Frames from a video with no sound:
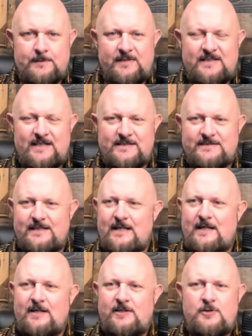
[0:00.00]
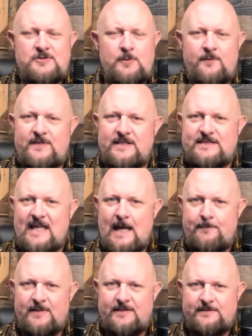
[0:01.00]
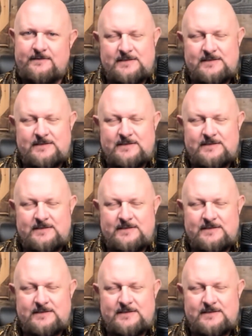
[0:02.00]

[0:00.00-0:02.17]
Because usually when things happen,